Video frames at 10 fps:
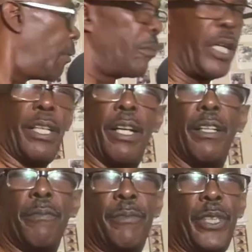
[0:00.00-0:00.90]
But
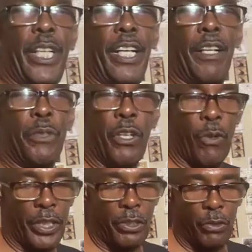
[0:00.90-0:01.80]
yeah, I'm gonna go
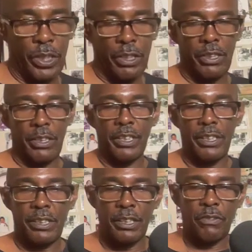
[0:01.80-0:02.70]
into this
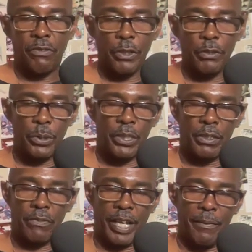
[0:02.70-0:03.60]
first
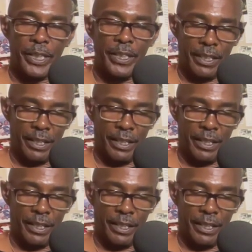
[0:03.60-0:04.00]
book, family.